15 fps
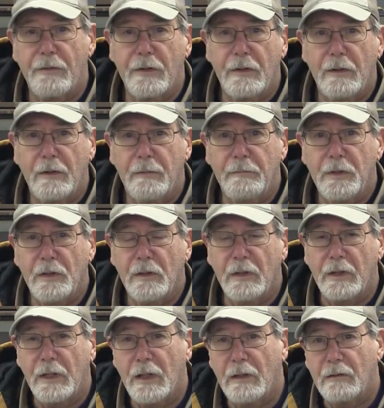to the mill
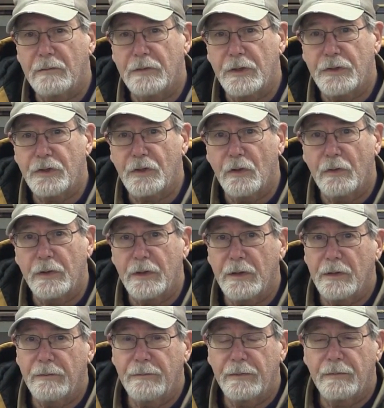and I'll just show
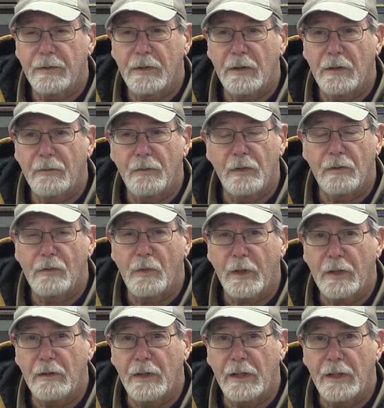you real
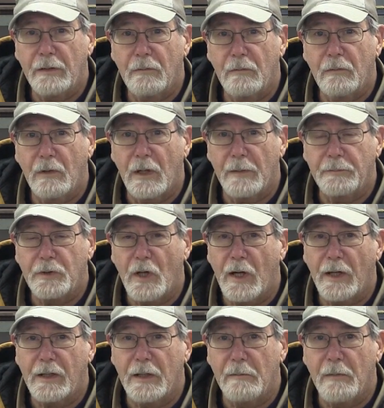quickly what I'm
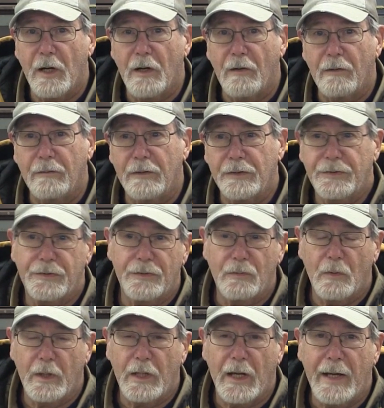talking about. This is the
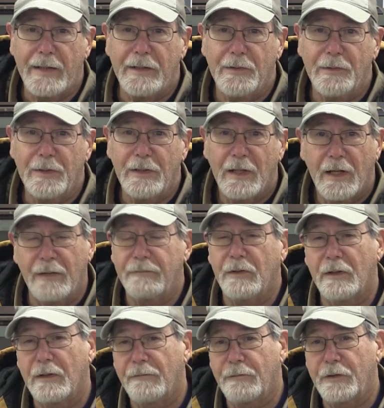way I do it. I've
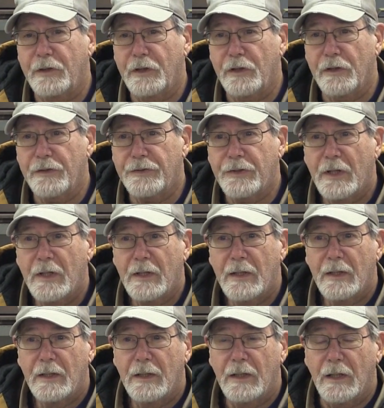done it for years.
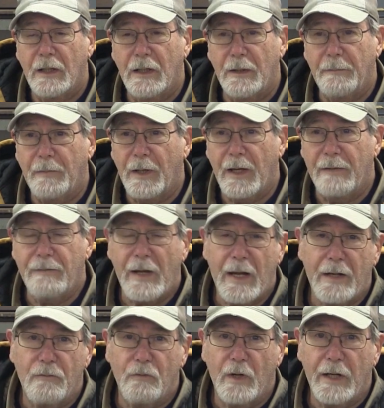I've
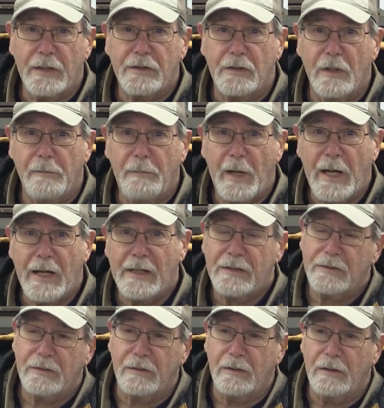had wrecks in the
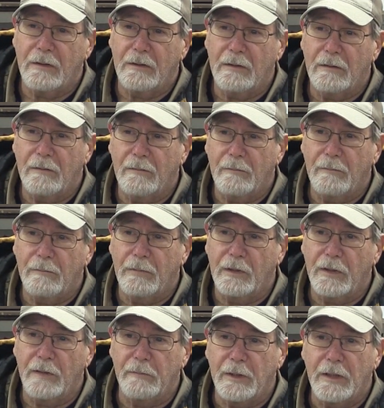past, and
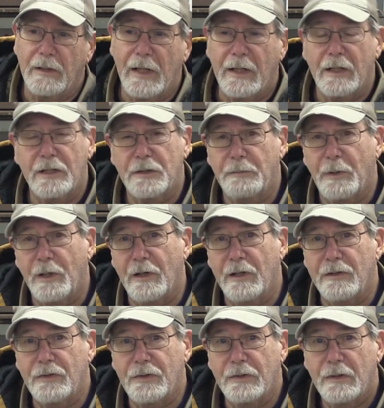believe me, that
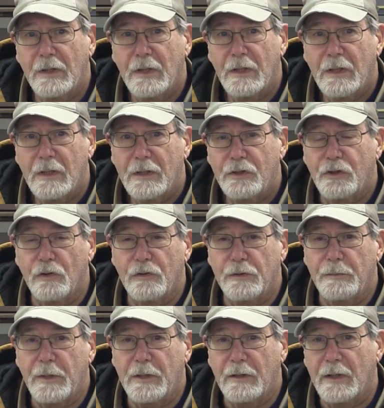experience shows
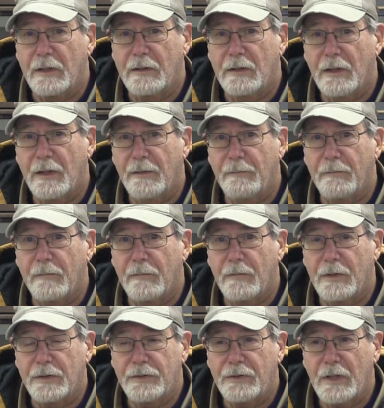me that
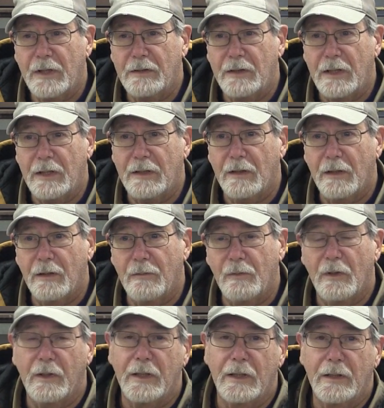this technique
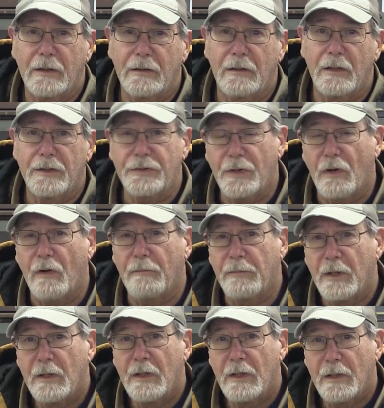really does help
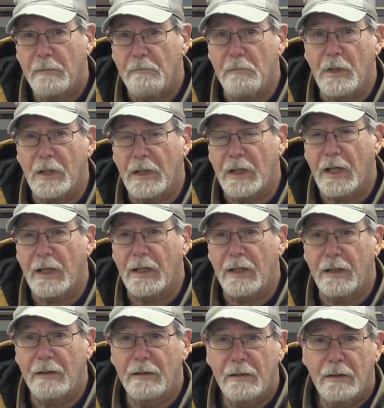
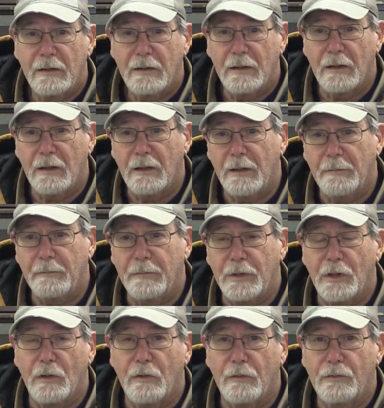mitigating,
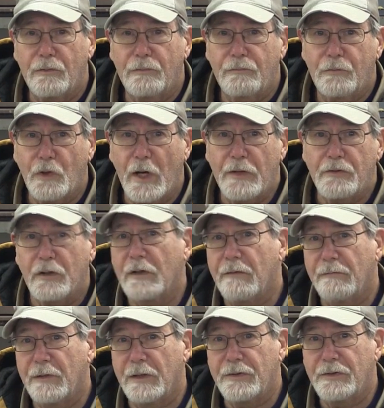you know, tragic
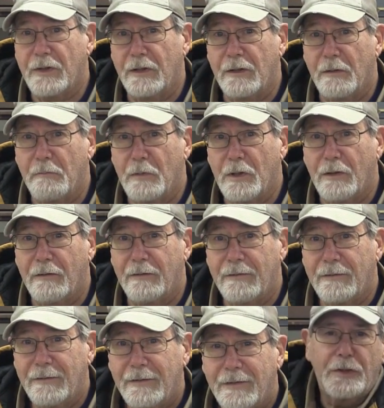events on the mill.
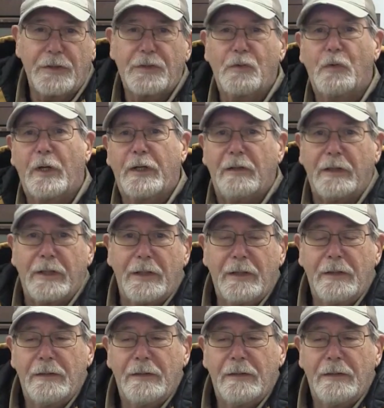Just quickly,